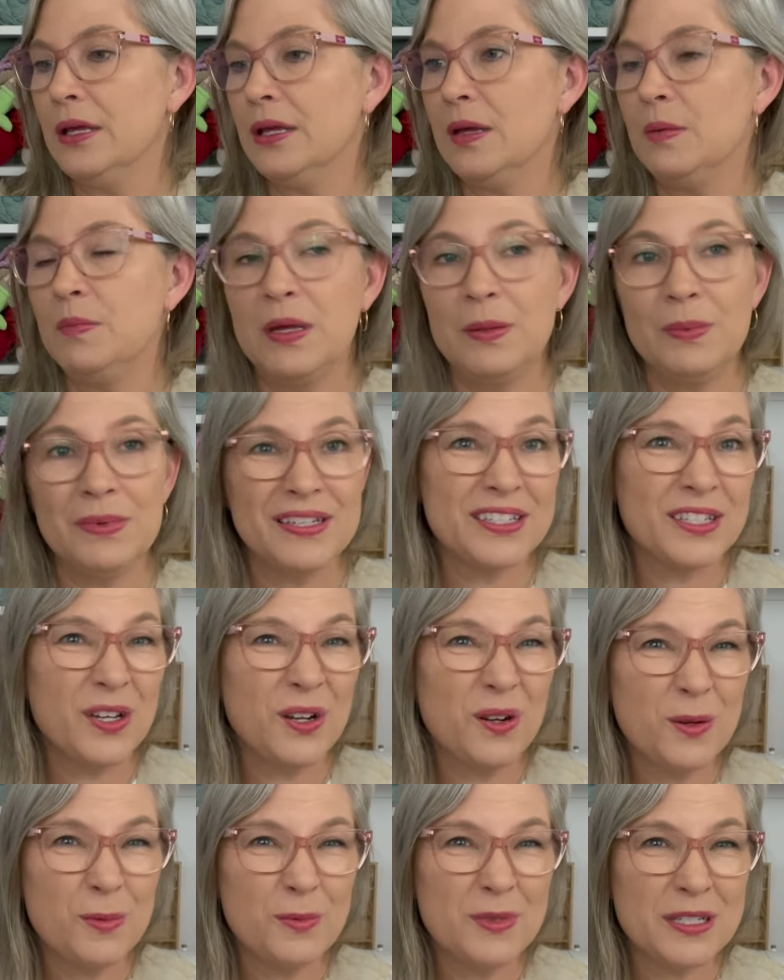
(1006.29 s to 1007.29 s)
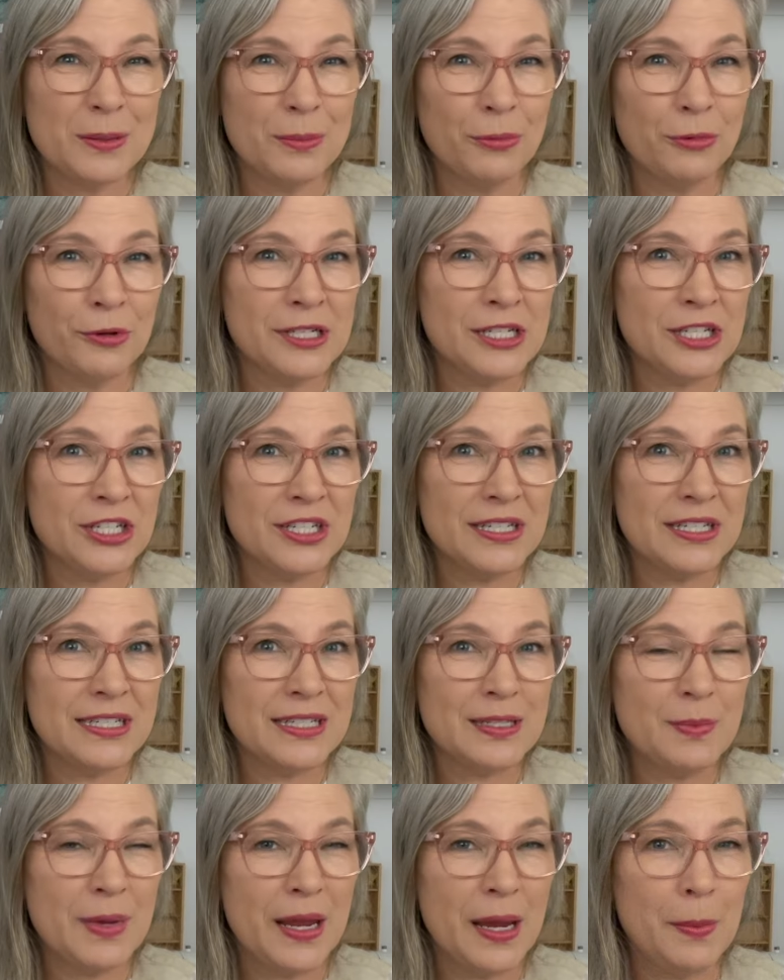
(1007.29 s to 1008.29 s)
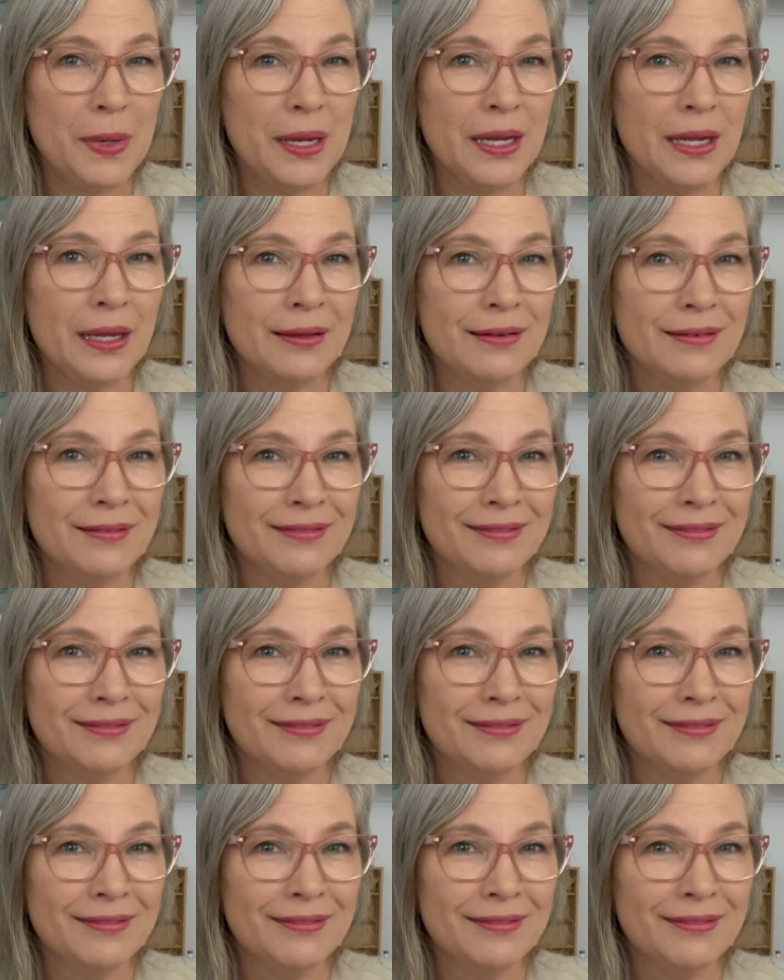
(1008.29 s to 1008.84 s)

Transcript: and maybe sew him some breeches, maybe?